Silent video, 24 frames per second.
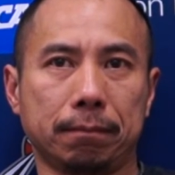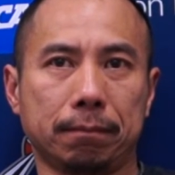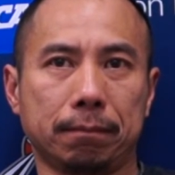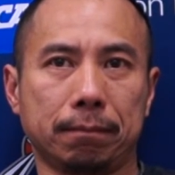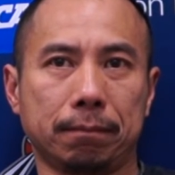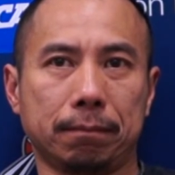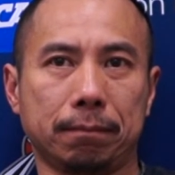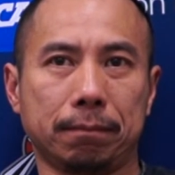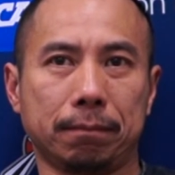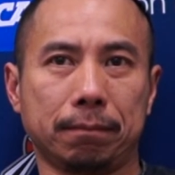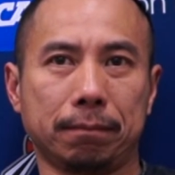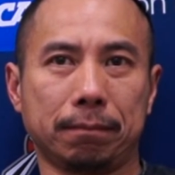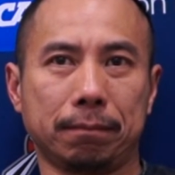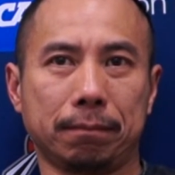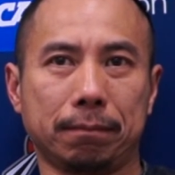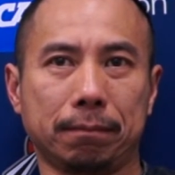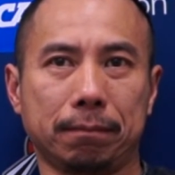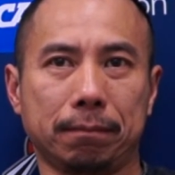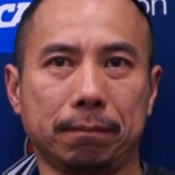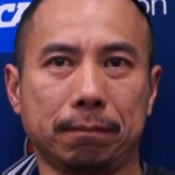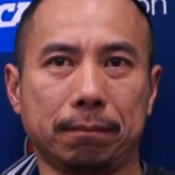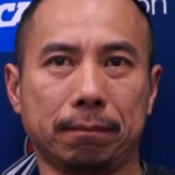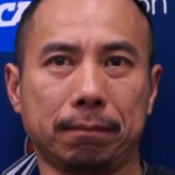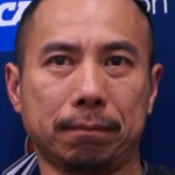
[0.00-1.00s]

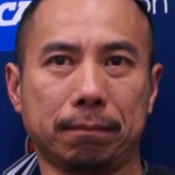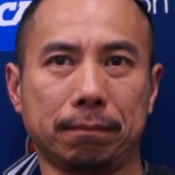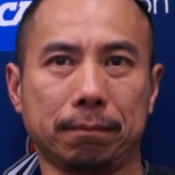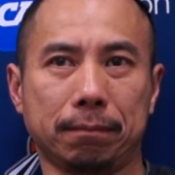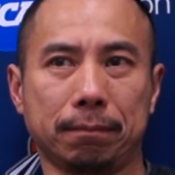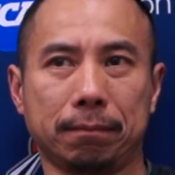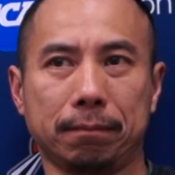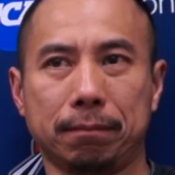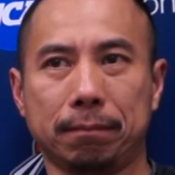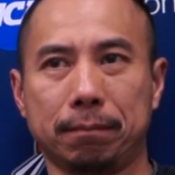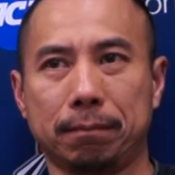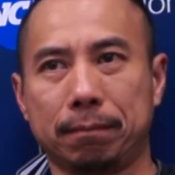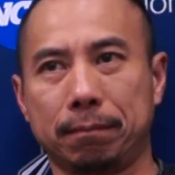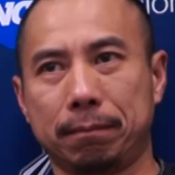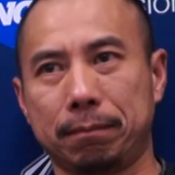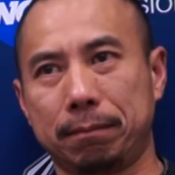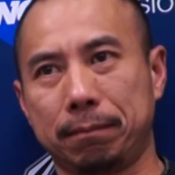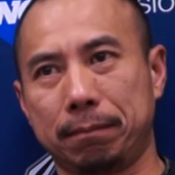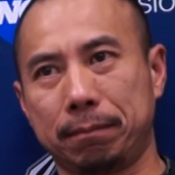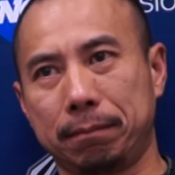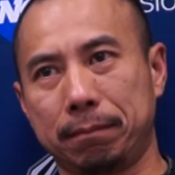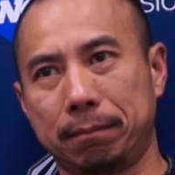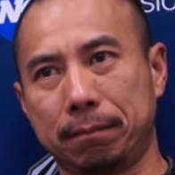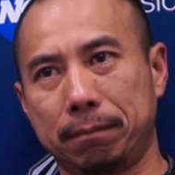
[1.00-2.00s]

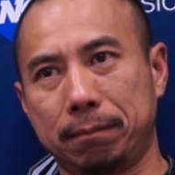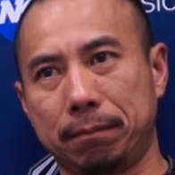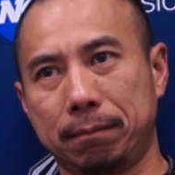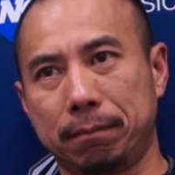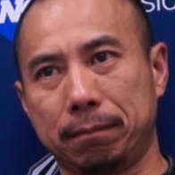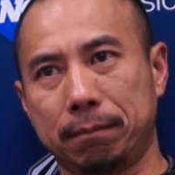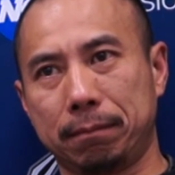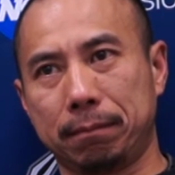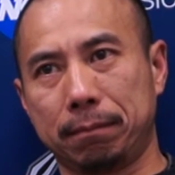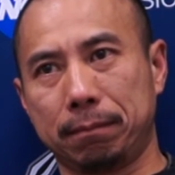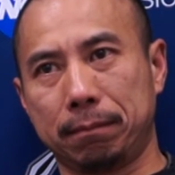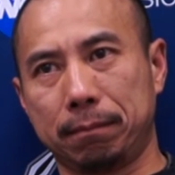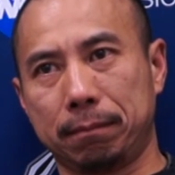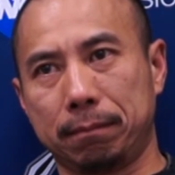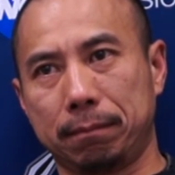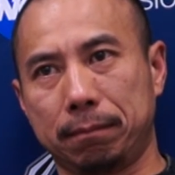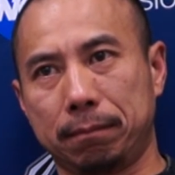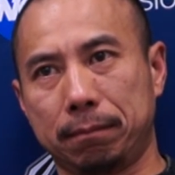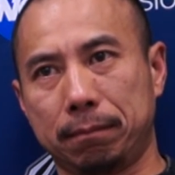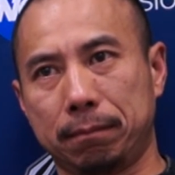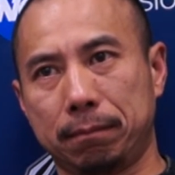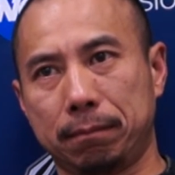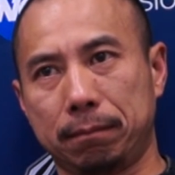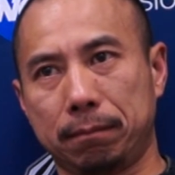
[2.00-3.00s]

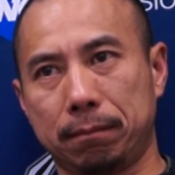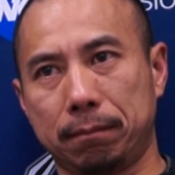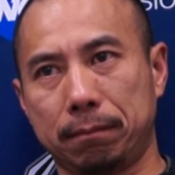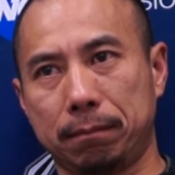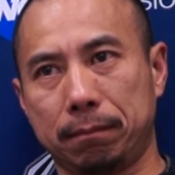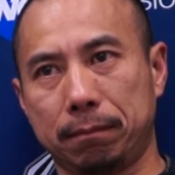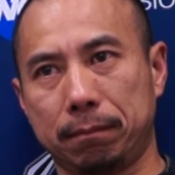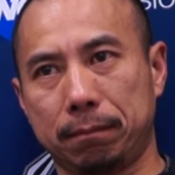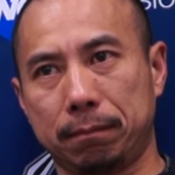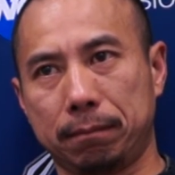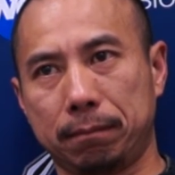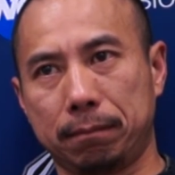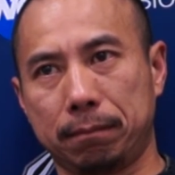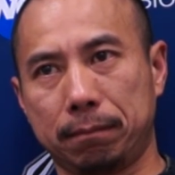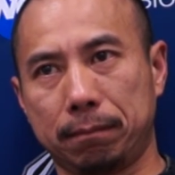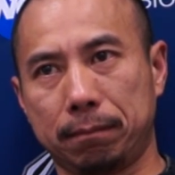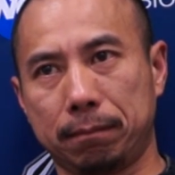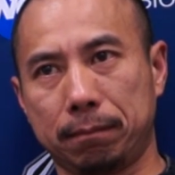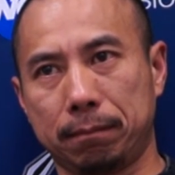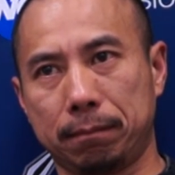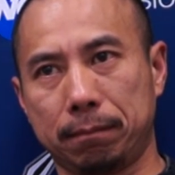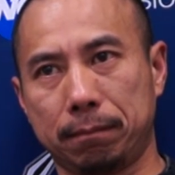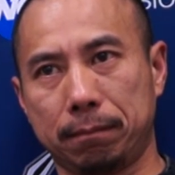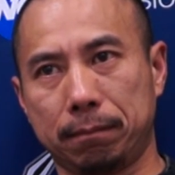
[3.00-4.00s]

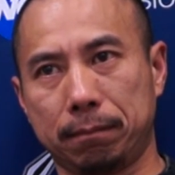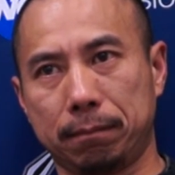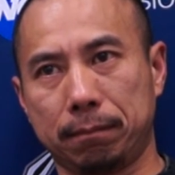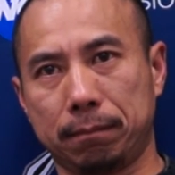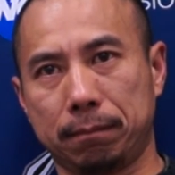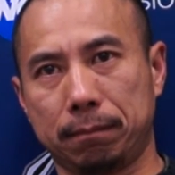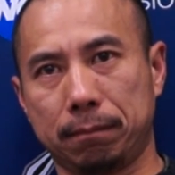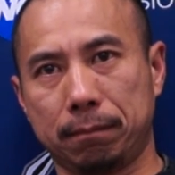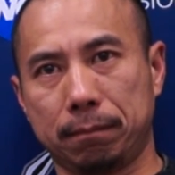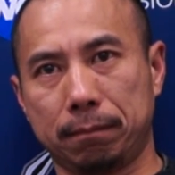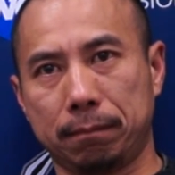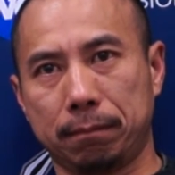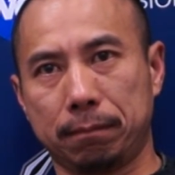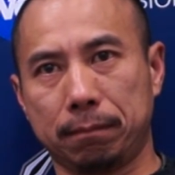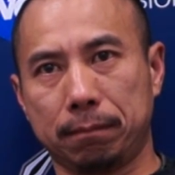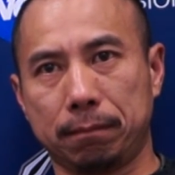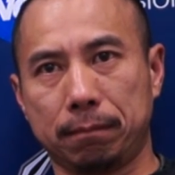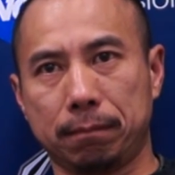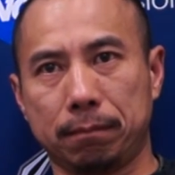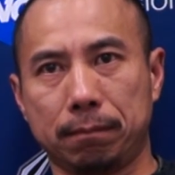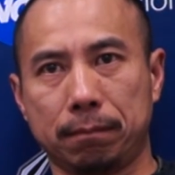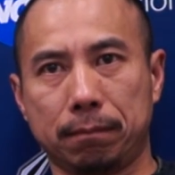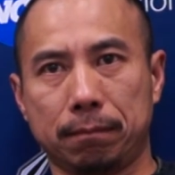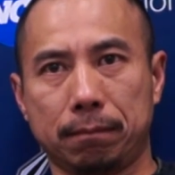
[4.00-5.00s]

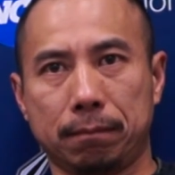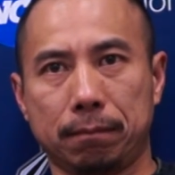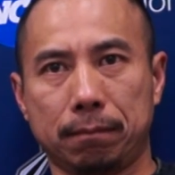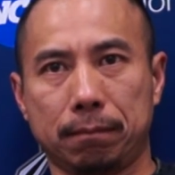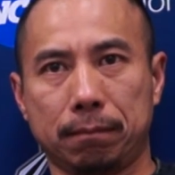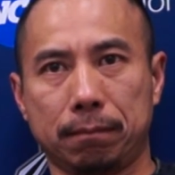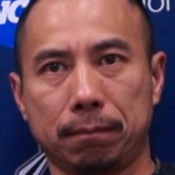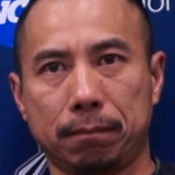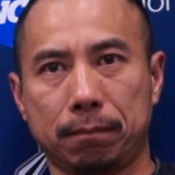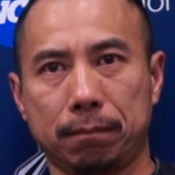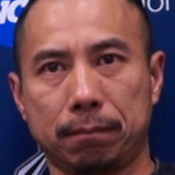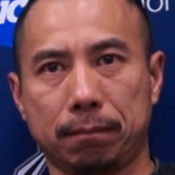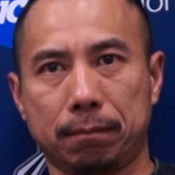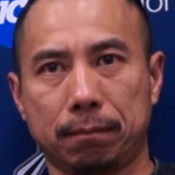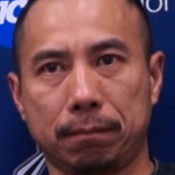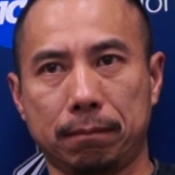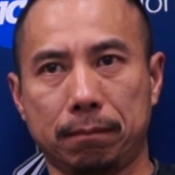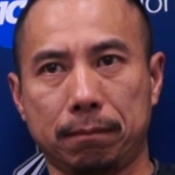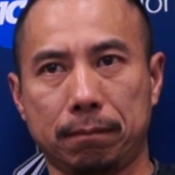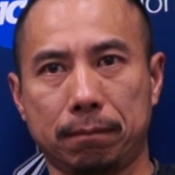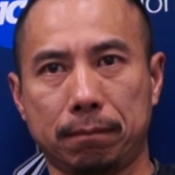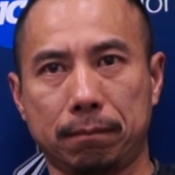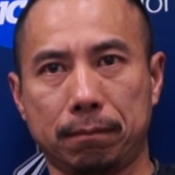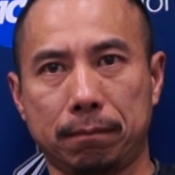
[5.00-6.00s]

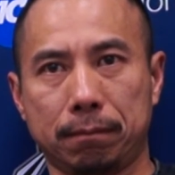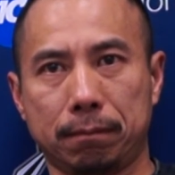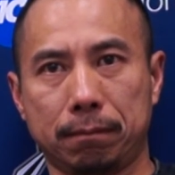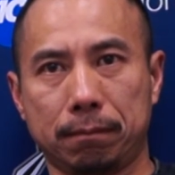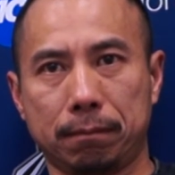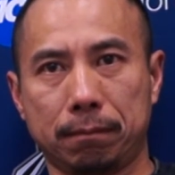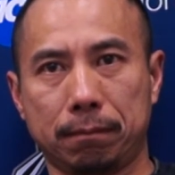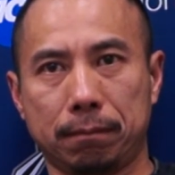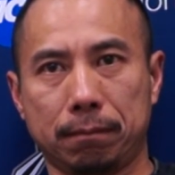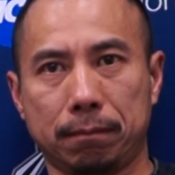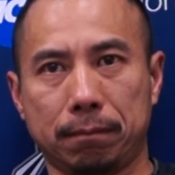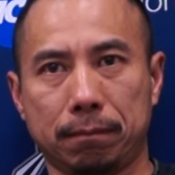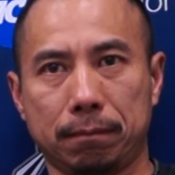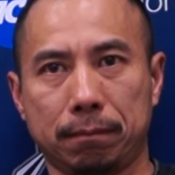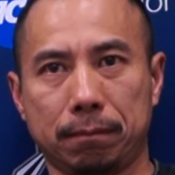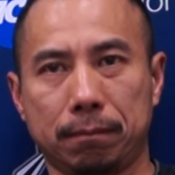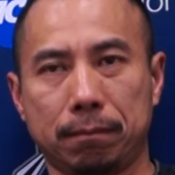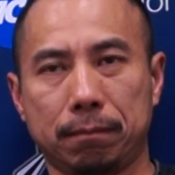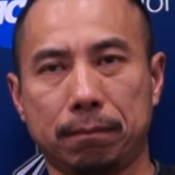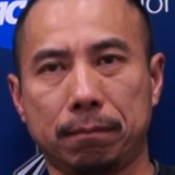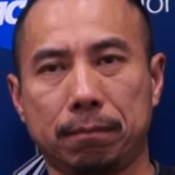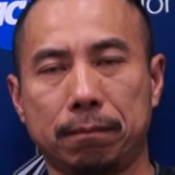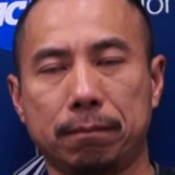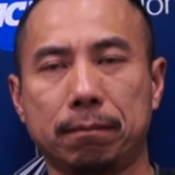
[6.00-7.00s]

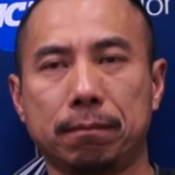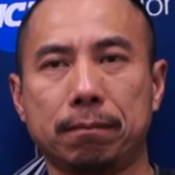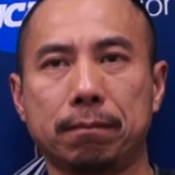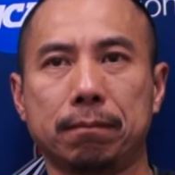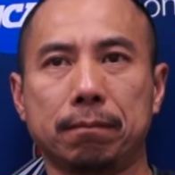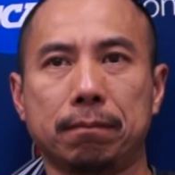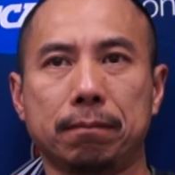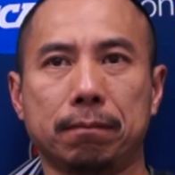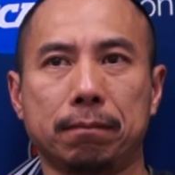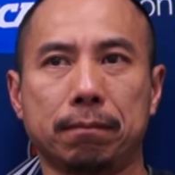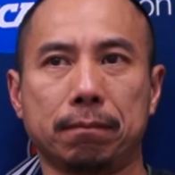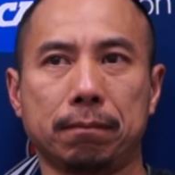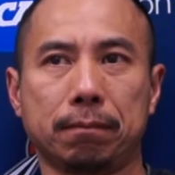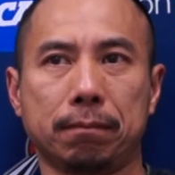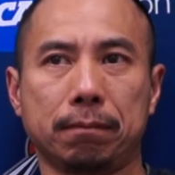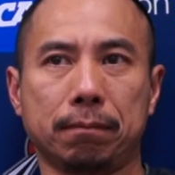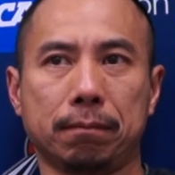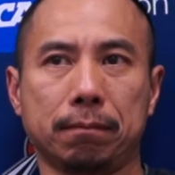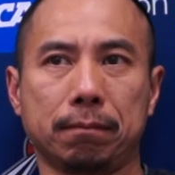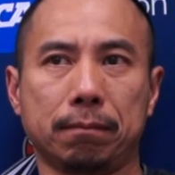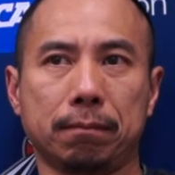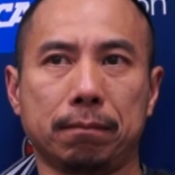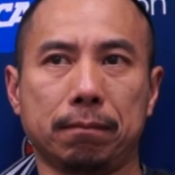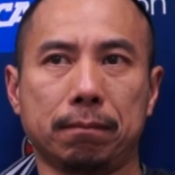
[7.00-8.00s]
This person isn't speaking.